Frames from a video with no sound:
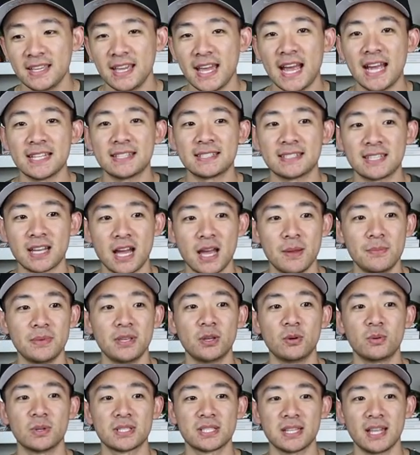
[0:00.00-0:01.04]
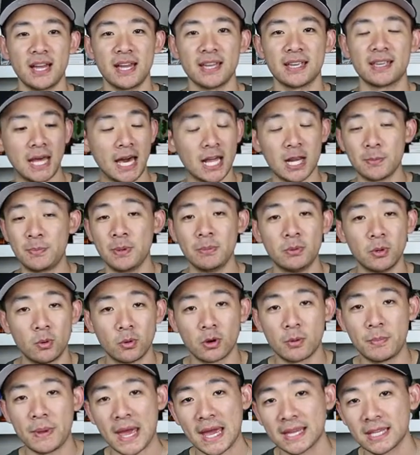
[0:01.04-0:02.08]
at the time it was like a lot of people
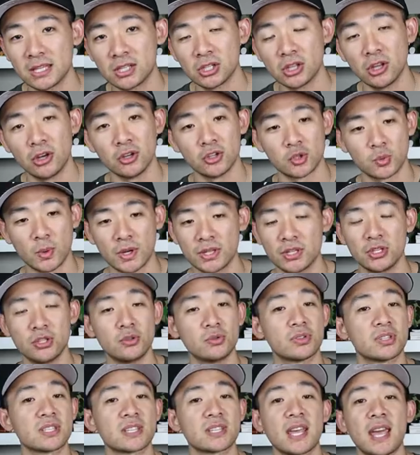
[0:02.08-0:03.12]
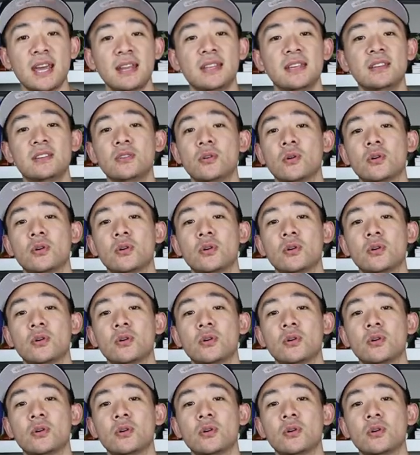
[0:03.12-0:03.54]
wore baggy clothes whether you skated